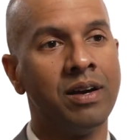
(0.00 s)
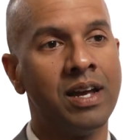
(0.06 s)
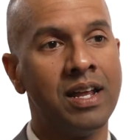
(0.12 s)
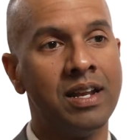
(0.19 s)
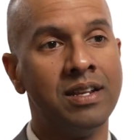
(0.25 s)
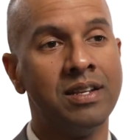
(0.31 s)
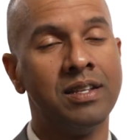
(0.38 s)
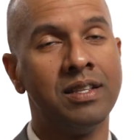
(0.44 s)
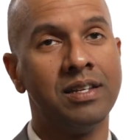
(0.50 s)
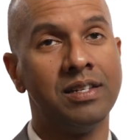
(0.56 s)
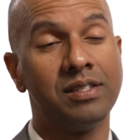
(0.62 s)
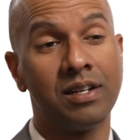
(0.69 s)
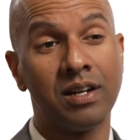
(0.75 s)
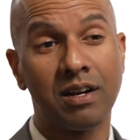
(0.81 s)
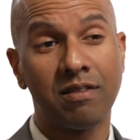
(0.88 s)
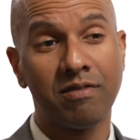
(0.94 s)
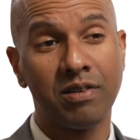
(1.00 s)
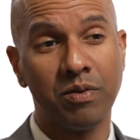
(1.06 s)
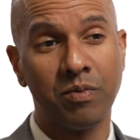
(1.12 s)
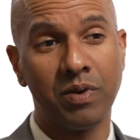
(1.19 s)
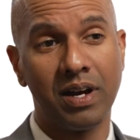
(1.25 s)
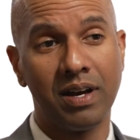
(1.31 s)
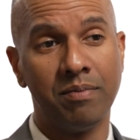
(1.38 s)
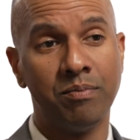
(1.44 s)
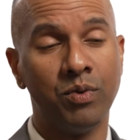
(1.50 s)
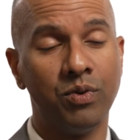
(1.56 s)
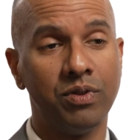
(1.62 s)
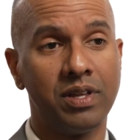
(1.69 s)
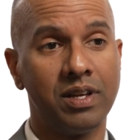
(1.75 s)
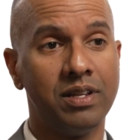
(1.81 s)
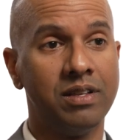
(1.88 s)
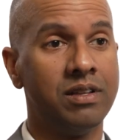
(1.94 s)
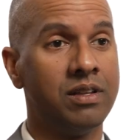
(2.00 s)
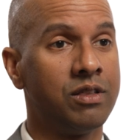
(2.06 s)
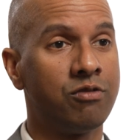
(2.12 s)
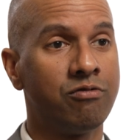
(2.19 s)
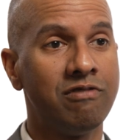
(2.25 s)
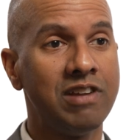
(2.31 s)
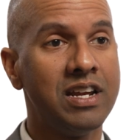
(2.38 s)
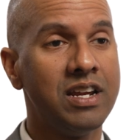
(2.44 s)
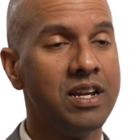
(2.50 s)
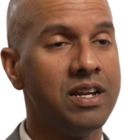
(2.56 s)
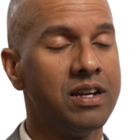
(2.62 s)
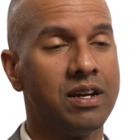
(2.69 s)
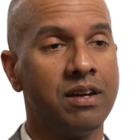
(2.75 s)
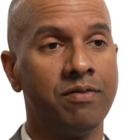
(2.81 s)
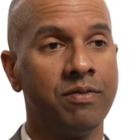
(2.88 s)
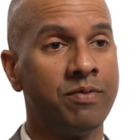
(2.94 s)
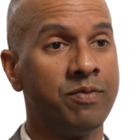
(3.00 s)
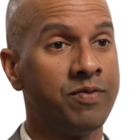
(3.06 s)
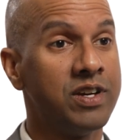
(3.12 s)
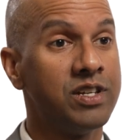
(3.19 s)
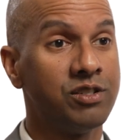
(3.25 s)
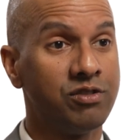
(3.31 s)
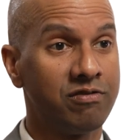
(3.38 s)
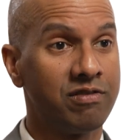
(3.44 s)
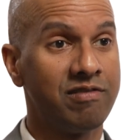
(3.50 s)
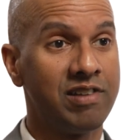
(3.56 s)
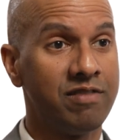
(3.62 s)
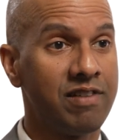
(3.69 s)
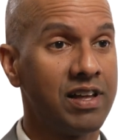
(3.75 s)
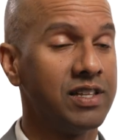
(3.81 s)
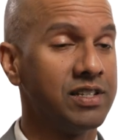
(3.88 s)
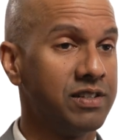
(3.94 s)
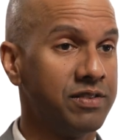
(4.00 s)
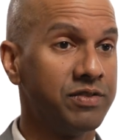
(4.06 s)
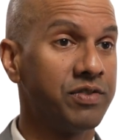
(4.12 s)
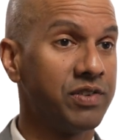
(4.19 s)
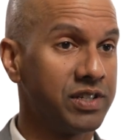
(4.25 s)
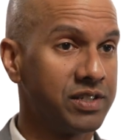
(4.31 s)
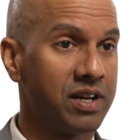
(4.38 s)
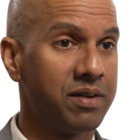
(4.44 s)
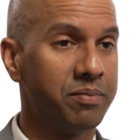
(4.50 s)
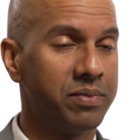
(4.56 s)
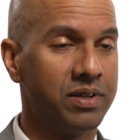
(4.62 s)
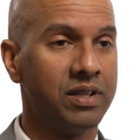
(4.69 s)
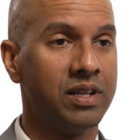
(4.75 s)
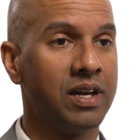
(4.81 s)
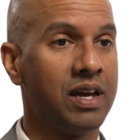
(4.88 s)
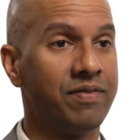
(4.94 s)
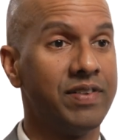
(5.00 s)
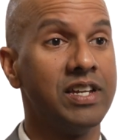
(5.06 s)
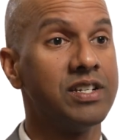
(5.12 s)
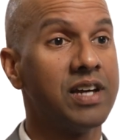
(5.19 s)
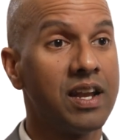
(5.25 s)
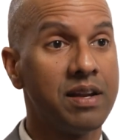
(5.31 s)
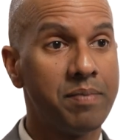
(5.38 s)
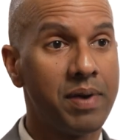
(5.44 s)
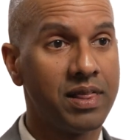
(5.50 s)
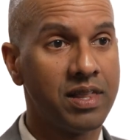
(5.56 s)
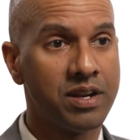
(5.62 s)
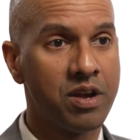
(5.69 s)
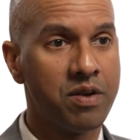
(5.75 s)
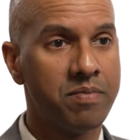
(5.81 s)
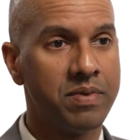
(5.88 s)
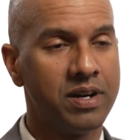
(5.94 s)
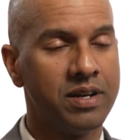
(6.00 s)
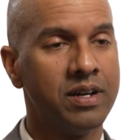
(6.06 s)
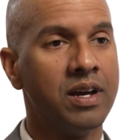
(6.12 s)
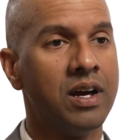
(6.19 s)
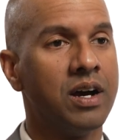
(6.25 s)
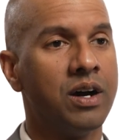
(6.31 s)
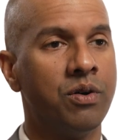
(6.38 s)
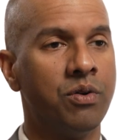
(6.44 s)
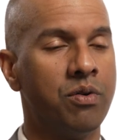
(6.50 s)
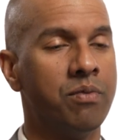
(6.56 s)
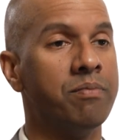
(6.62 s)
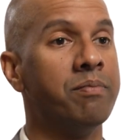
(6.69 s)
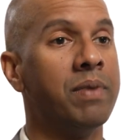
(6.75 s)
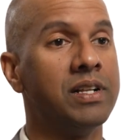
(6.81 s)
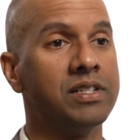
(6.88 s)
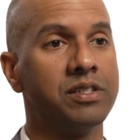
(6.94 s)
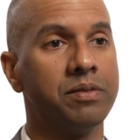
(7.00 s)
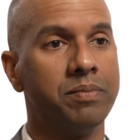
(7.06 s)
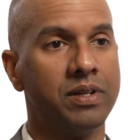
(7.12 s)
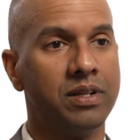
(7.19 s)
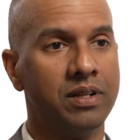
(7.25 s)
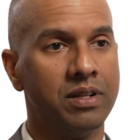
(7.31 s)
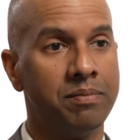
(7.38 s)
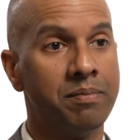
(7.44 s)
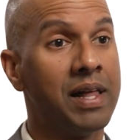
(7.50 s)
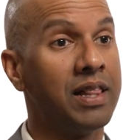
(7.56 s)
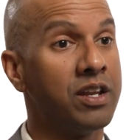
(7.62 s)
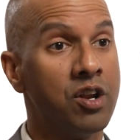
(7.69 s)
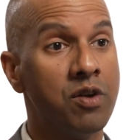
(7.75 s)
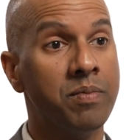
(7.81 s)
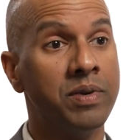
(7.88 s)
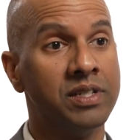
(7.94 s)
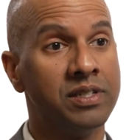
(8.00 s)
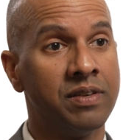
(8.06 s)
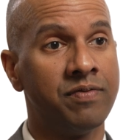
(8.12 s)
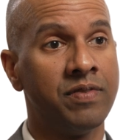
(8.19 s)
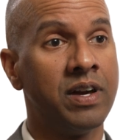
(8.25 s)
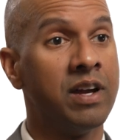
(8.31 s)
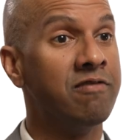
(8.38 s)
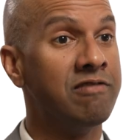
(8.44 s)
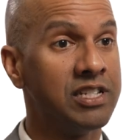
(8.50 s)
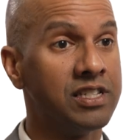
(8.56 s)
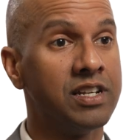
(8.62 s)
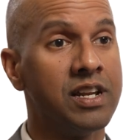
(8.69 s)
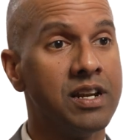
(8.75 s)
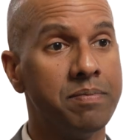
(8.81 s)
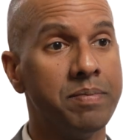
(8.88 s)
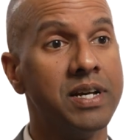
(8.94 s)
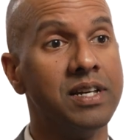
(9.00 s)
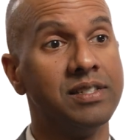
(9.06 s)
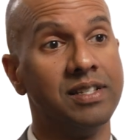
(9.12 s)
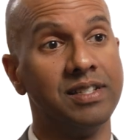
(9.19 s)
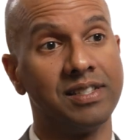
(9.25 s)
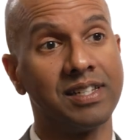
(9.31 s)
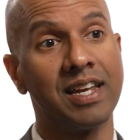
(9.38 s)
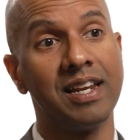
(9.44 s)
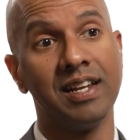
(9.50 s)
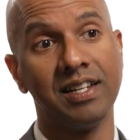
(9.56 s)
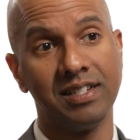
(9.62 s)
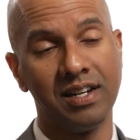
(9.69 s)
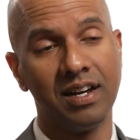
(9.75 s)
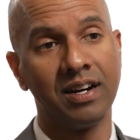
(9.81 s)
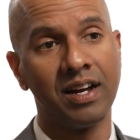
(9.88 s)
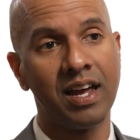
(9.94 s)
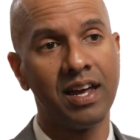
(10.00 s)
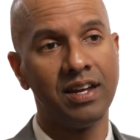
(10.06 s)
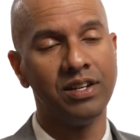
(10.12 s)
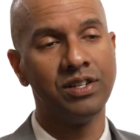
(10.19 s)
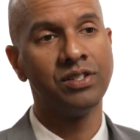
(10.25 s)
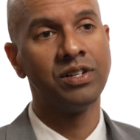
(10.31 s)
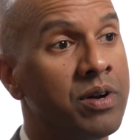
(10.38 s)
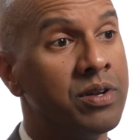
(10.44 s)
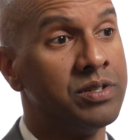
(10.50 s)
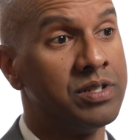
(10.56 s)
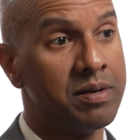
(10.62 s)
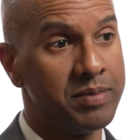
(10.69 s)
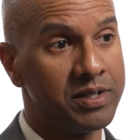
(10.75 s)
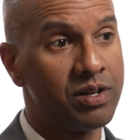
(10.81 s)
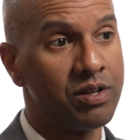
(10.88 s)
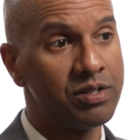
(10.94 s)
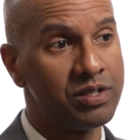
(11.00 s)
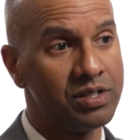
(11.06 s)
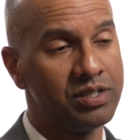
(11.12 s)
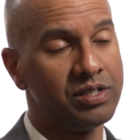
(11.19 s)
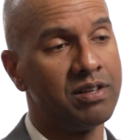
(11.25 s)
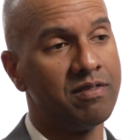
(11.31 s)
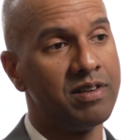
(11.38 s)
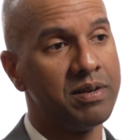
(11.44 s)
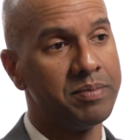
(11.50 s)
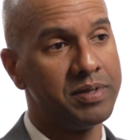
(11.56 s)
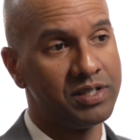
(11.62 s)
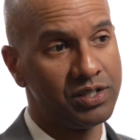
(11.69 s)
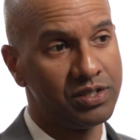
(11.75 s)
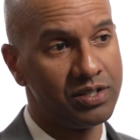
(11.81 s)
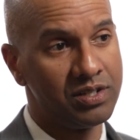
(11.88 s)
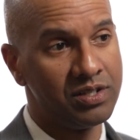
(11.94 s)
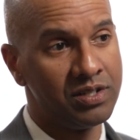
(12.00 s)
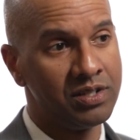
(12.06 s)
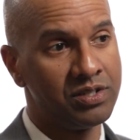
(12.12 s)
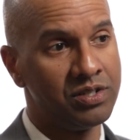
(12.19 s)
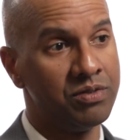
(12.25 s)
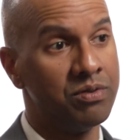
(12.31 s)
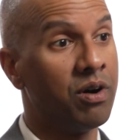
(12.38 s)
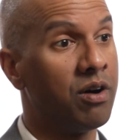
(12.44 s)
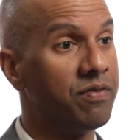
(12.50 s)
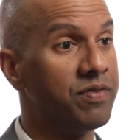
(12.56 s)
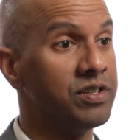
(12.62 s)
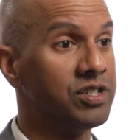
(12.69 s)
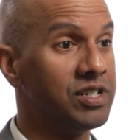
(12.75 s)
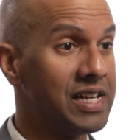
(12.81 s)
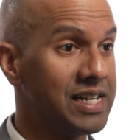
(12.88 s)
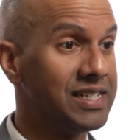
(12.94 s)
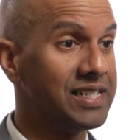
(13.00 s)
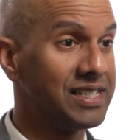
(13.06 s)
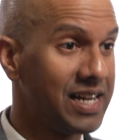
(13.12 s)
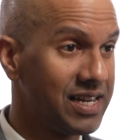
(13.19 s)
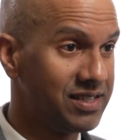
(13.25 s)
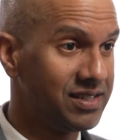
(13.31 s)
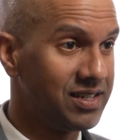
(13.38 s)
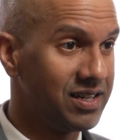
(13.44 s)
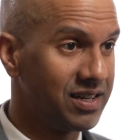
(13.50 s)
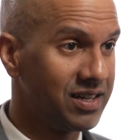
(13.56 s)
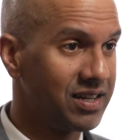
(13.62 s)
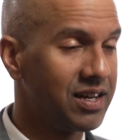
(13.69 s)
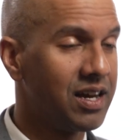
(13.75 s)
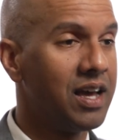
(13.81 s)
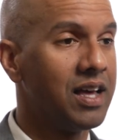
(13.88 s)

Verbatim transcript: in the scenario where more than 3 first-degree relatives, for example, have each had a melanoma, or multiple melanomas have arisen in a person's skin at a young age, dermatologists are in a position to offer genetic testing